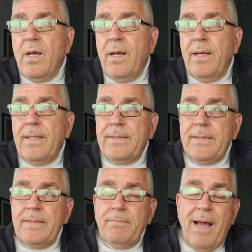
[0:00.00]

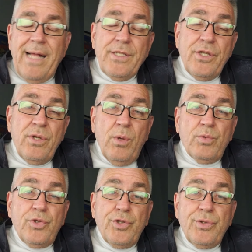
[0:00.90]
Bonds and
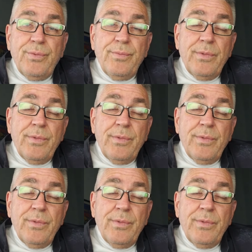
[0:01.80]
notes